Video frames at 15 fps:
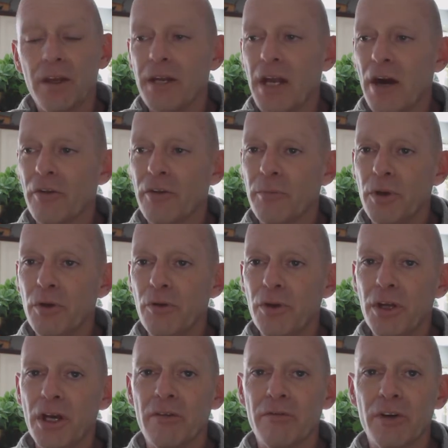Now the
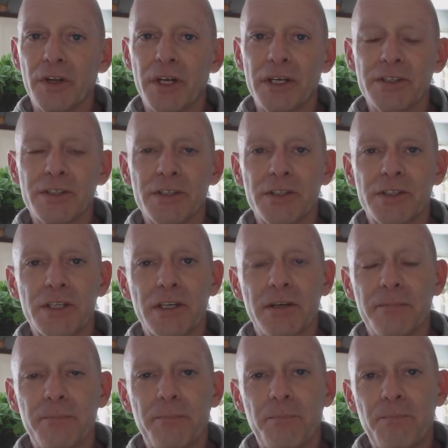beauty of it is
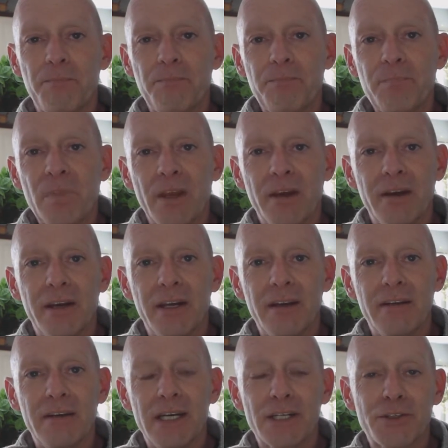
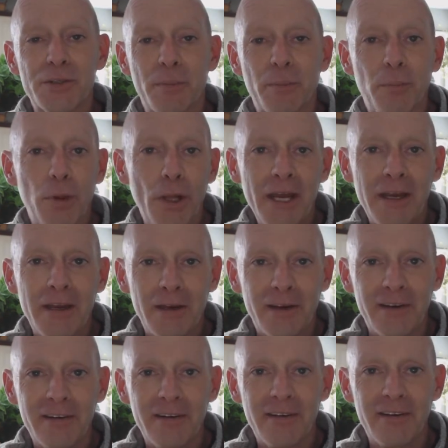it's a play.
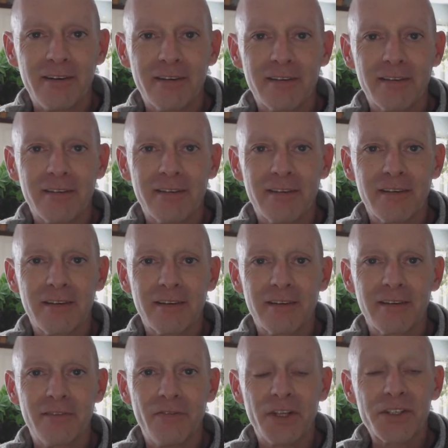
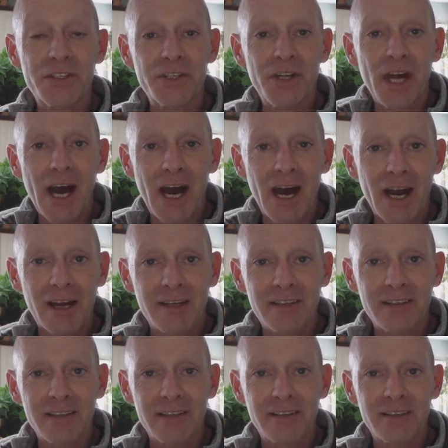It's an
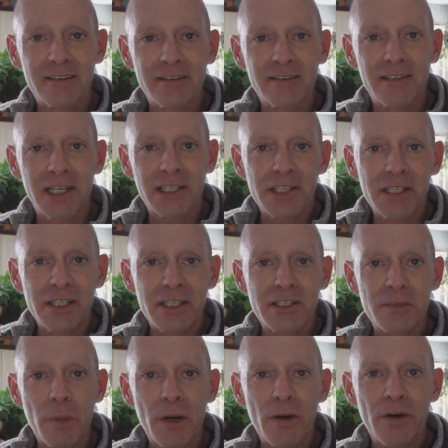act. It's an
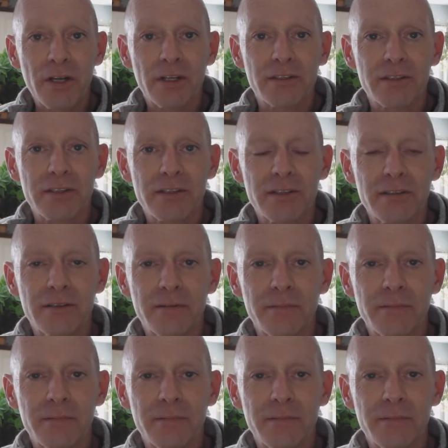experience.